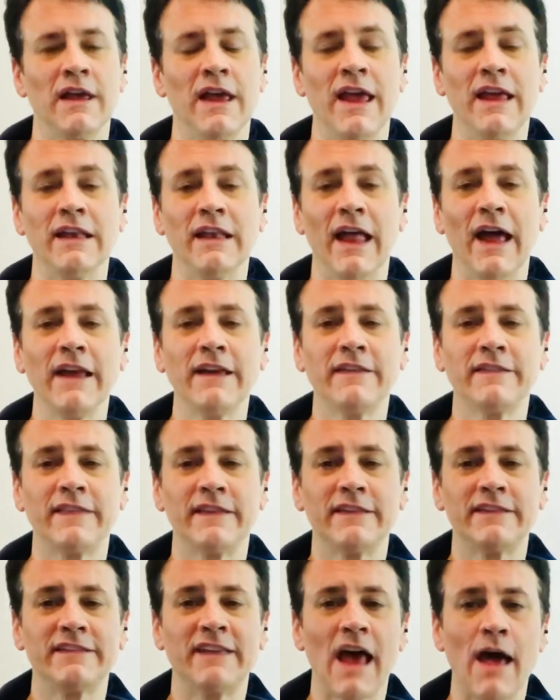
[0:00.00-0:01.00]
it likes the
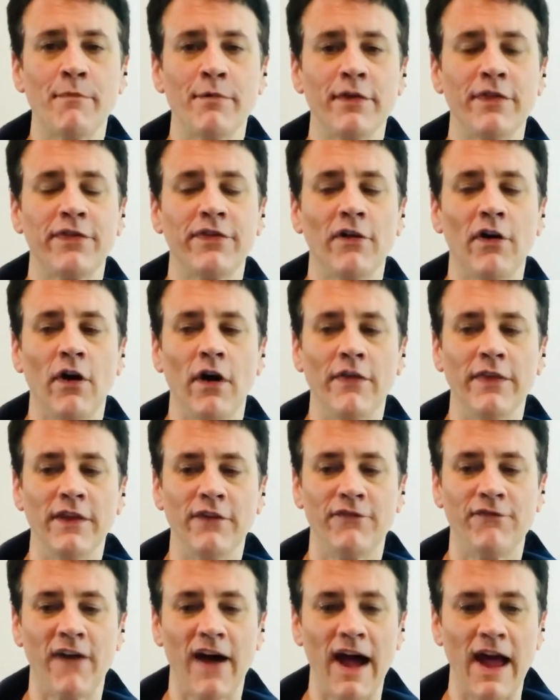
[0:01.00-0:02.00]
7th on the
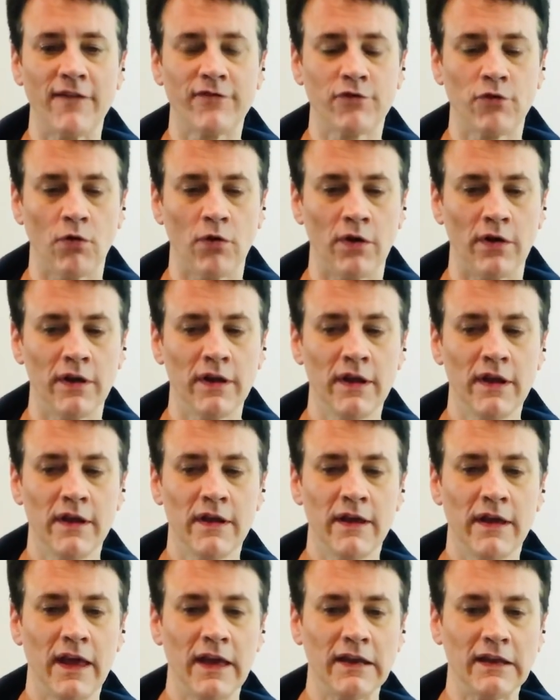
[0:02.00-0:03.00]
5 chord.
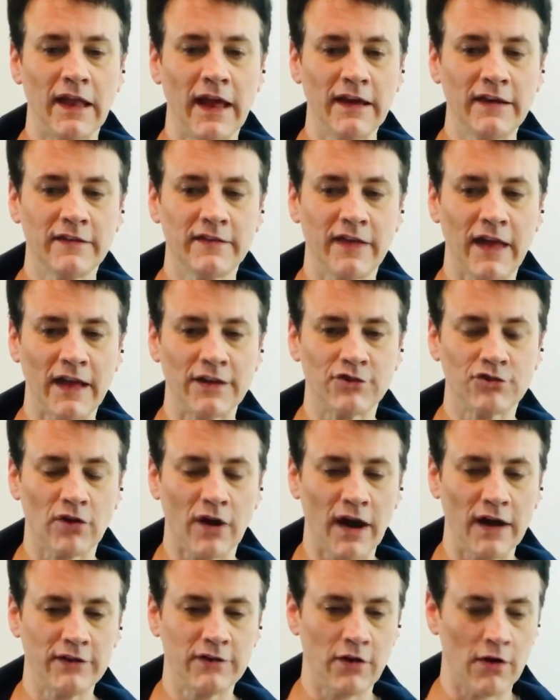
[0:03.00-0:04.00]
It likes that
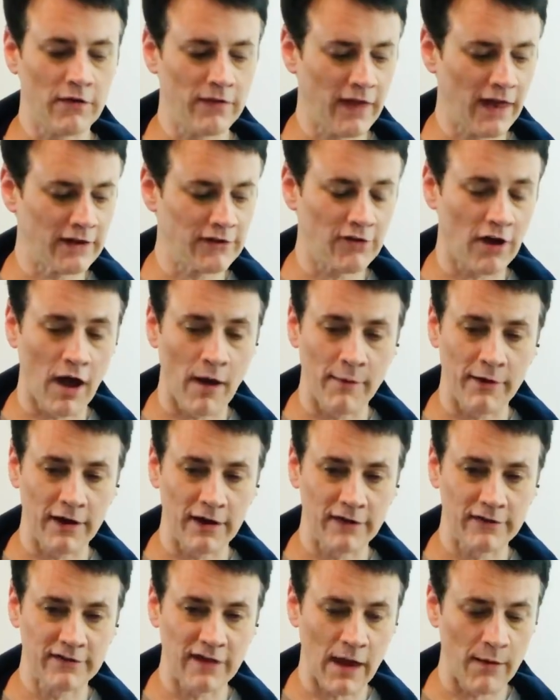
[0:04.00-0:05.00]
tritone, that
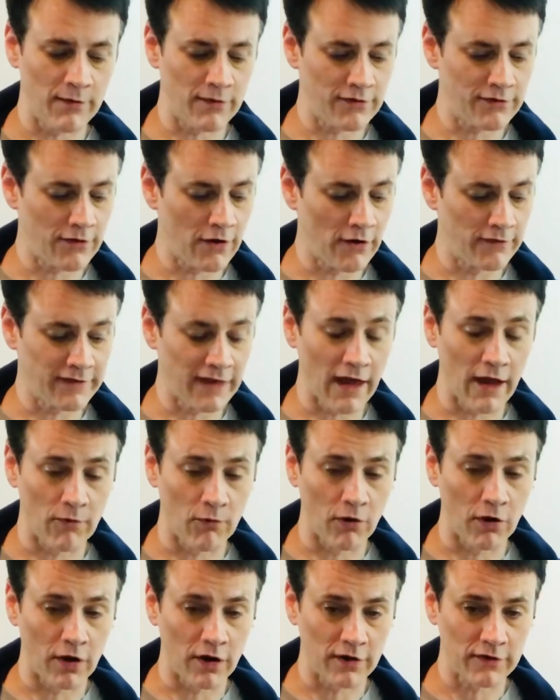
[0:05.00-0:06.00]
dominant 7th note. That
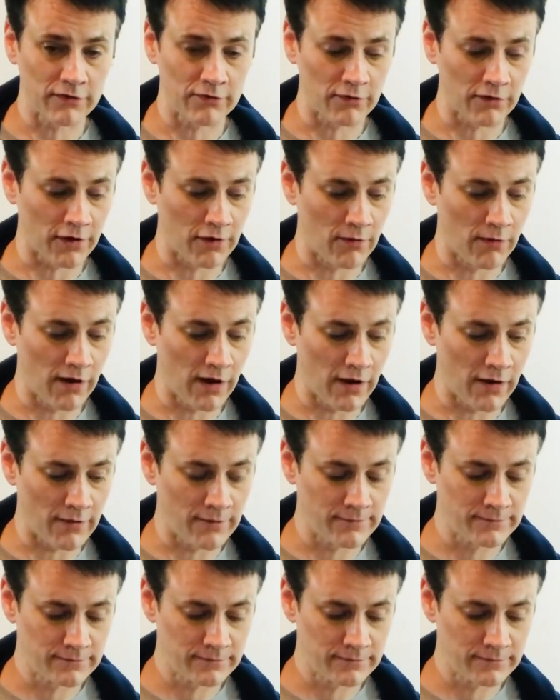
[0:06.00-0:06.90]
works really well.